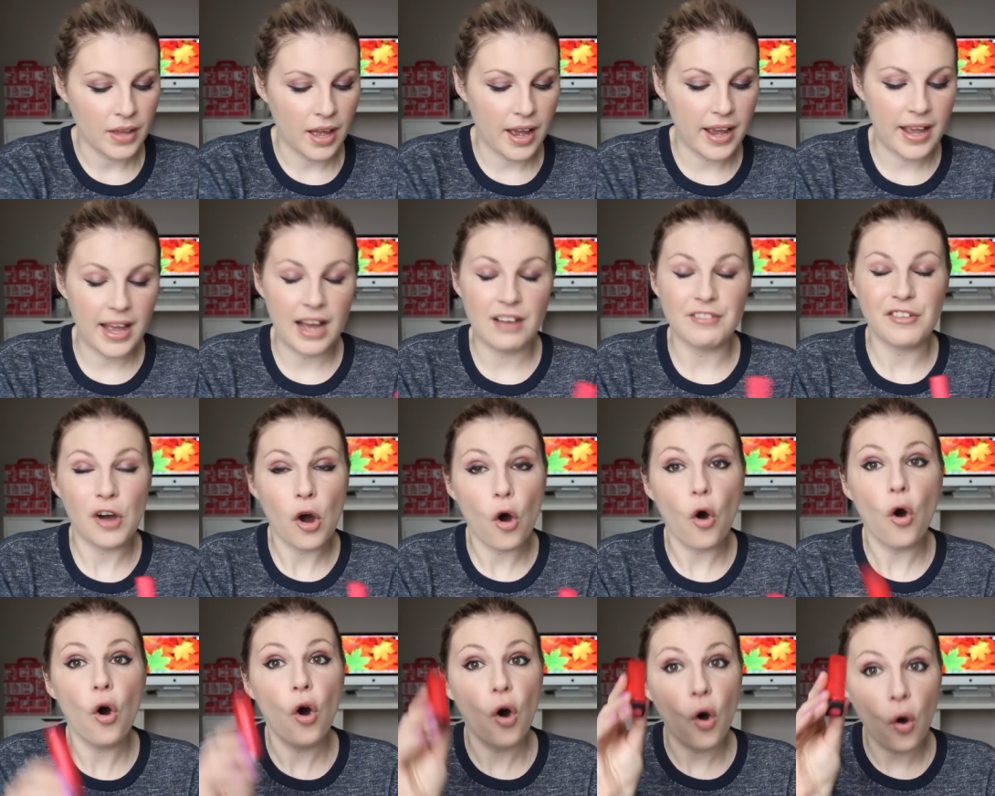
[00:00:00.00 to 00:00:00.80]
I have
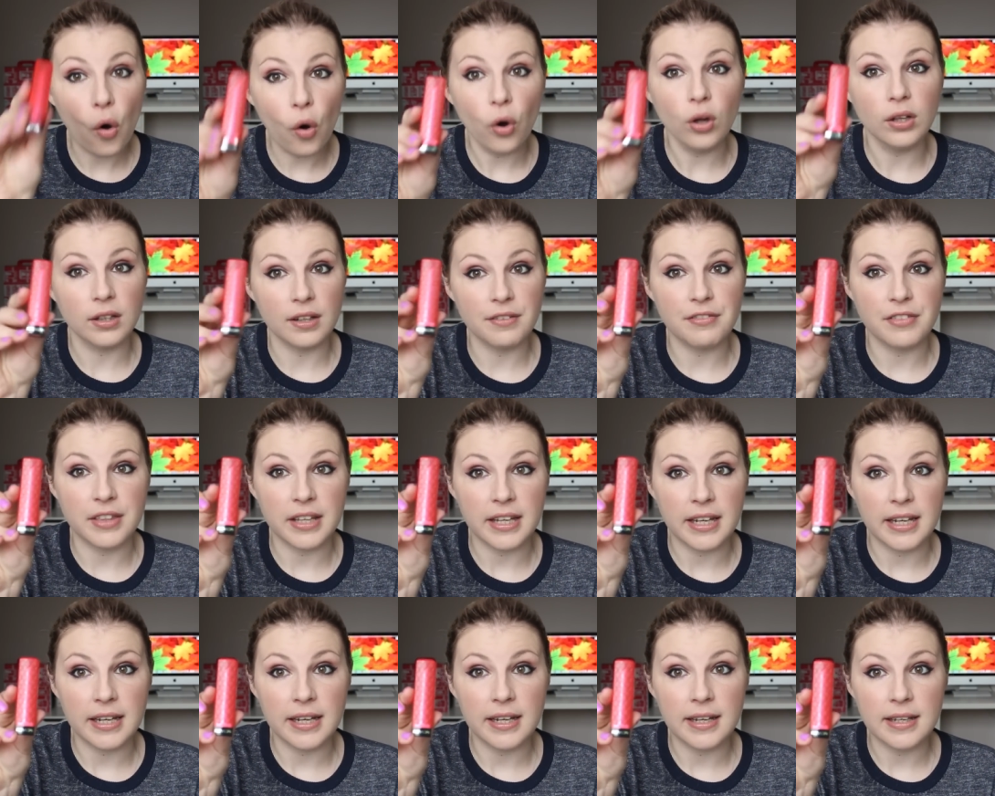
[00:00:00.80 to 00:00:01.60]
all of
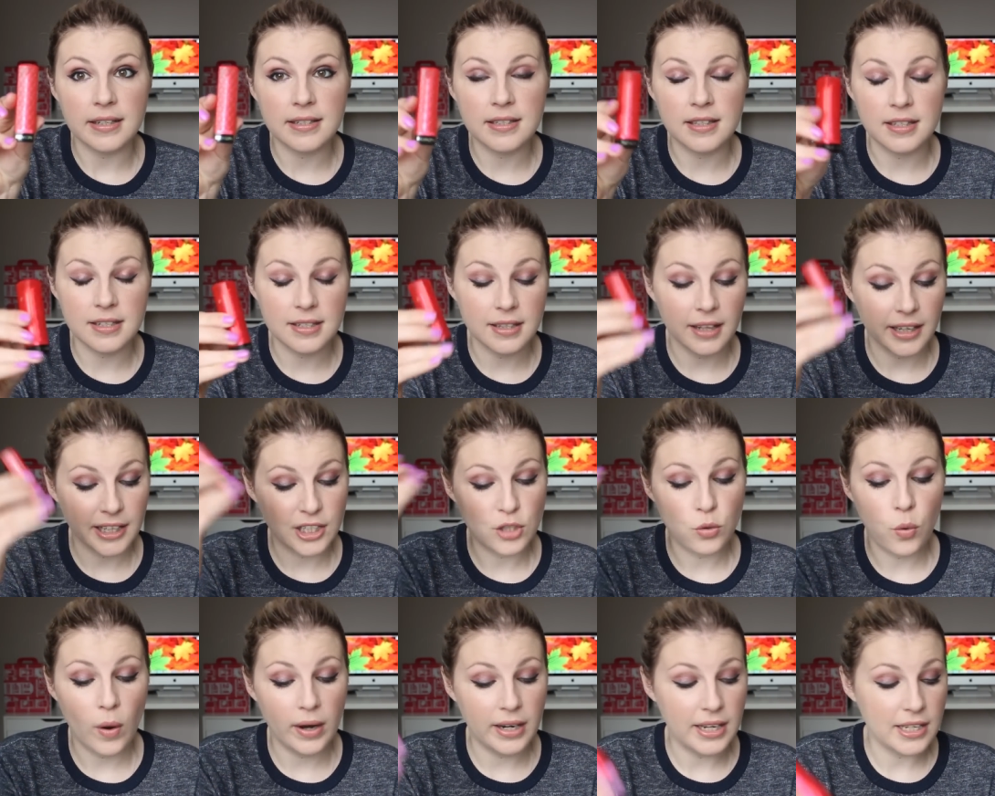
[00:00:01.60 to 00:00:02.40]
these. There's like
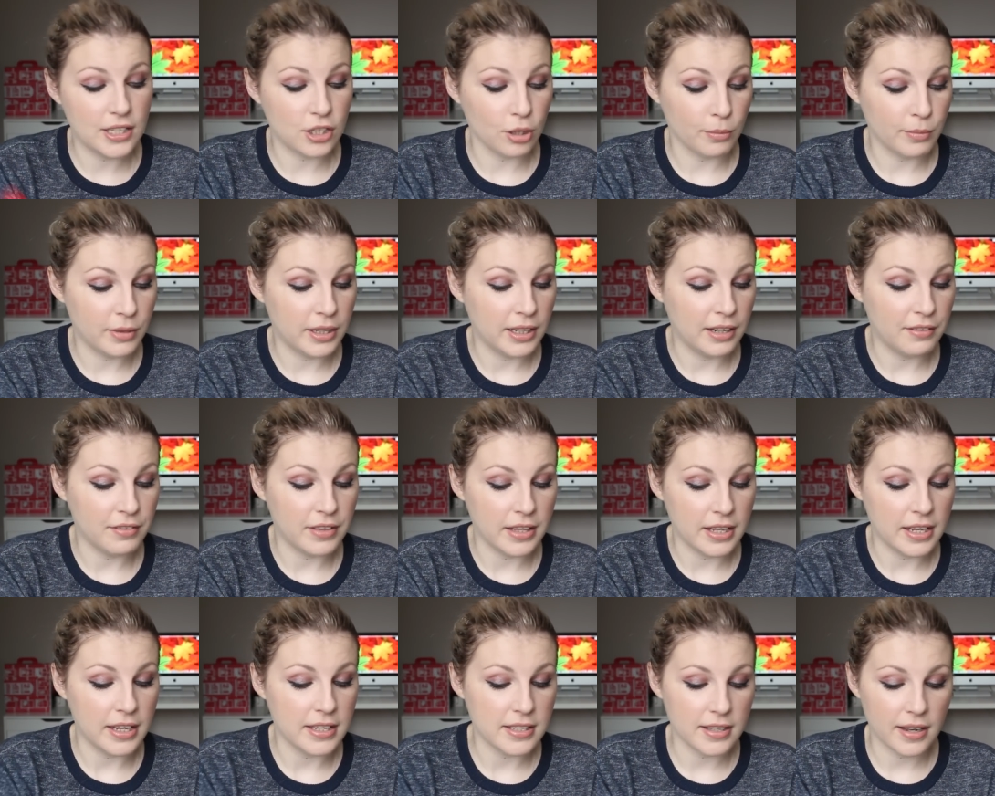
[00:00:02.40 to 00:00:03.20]
20 something of
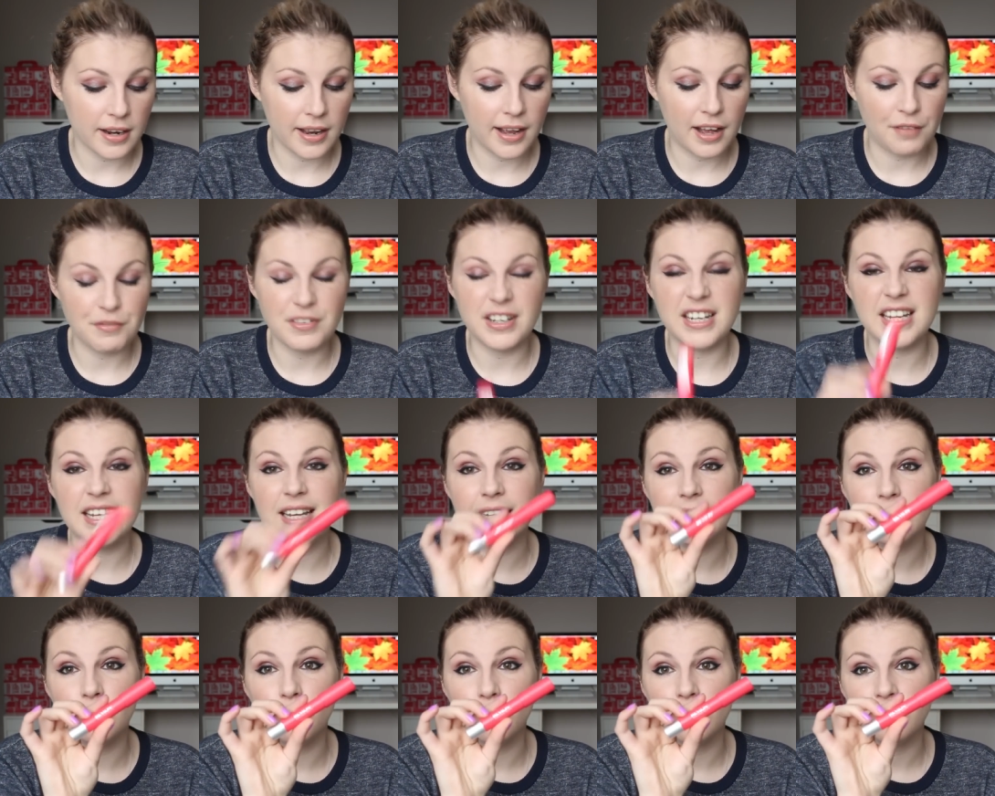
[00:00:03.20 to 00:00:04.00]
these, and I have
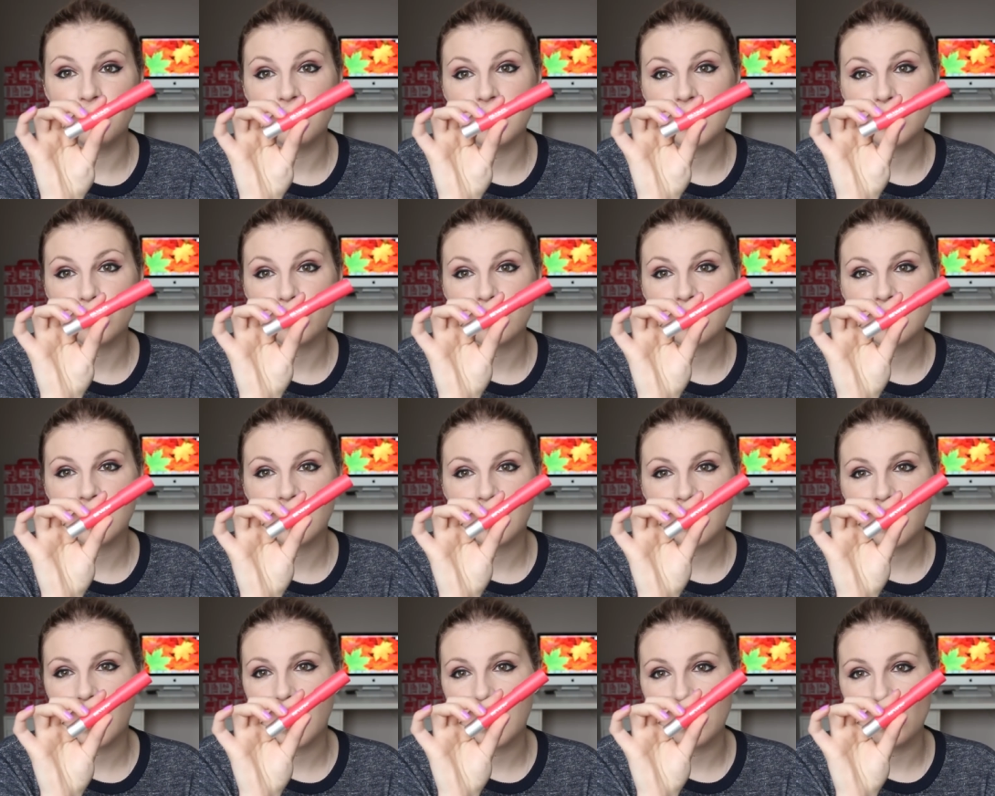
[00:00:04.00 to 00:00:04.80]
nearly all of these ones,
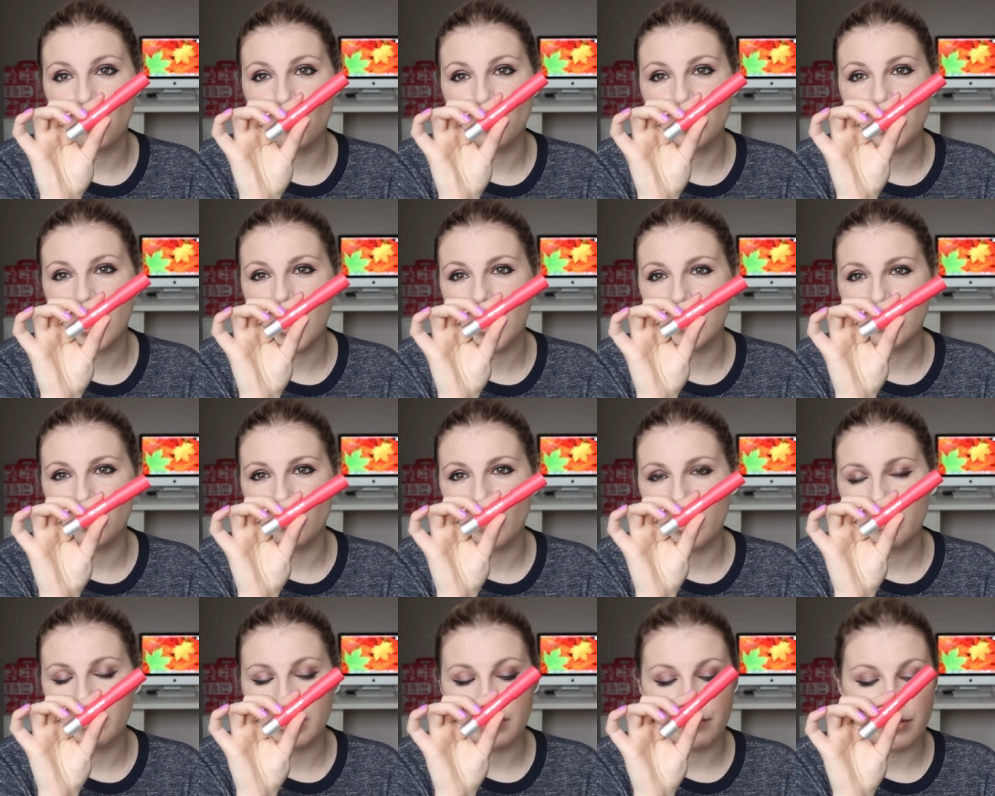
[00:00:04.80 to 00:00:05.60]
like 8 or 9 or
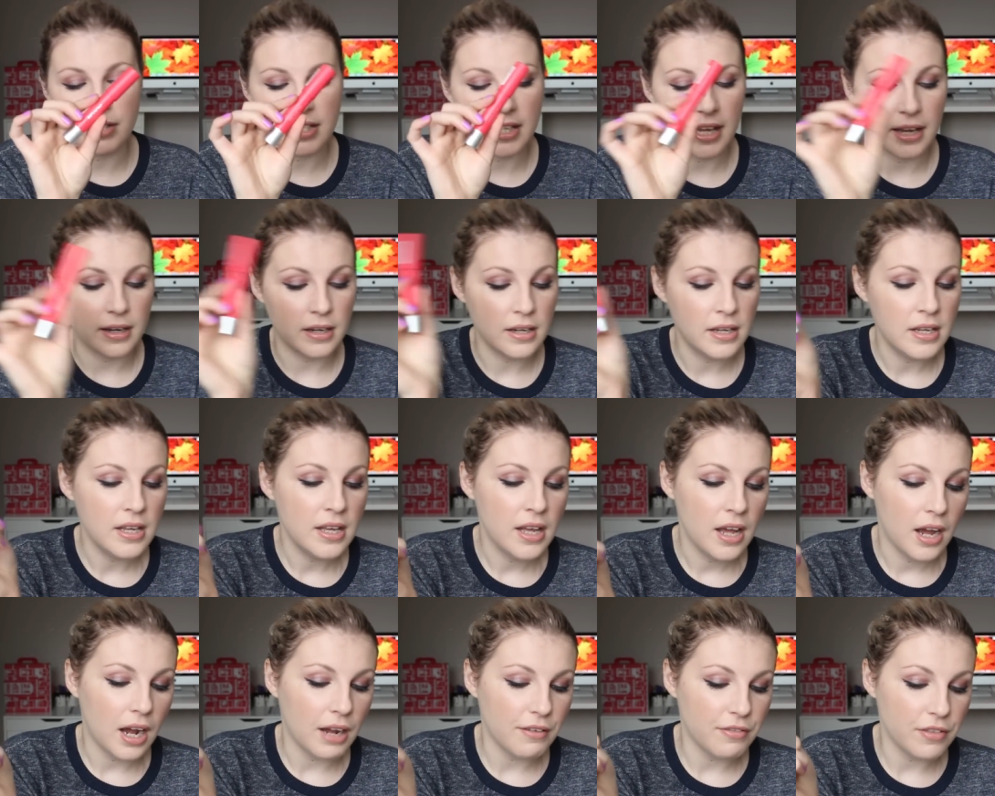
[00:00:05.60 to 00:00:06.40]
maybe even 10
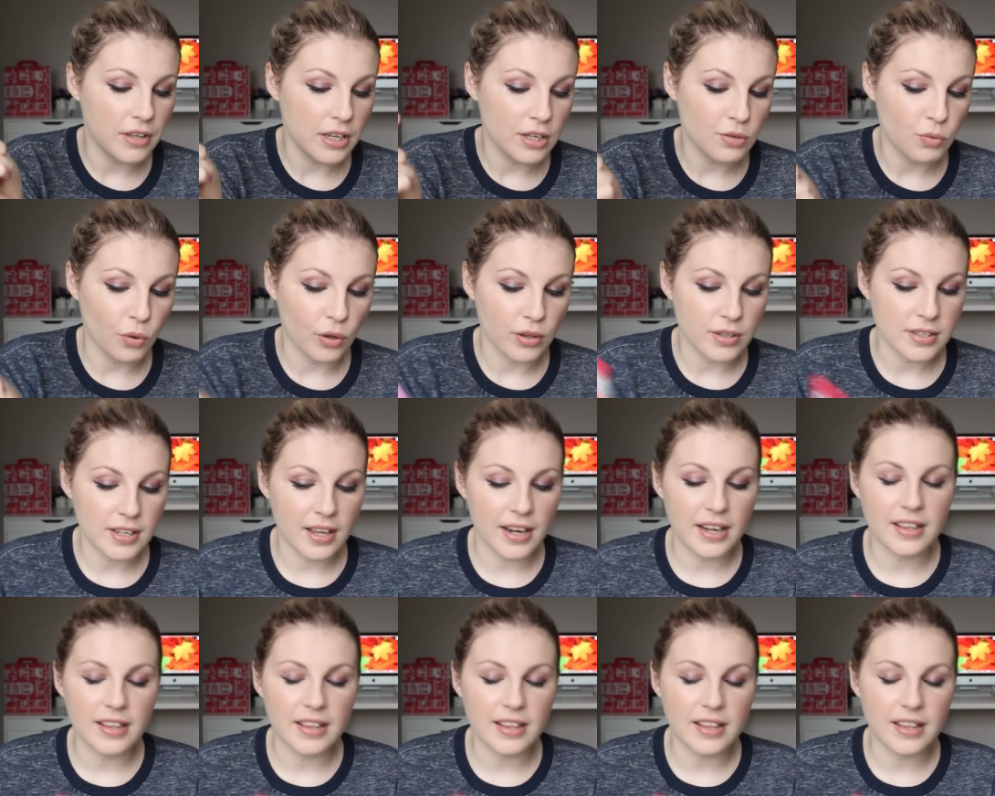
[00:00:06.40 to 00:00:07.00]
of these ones.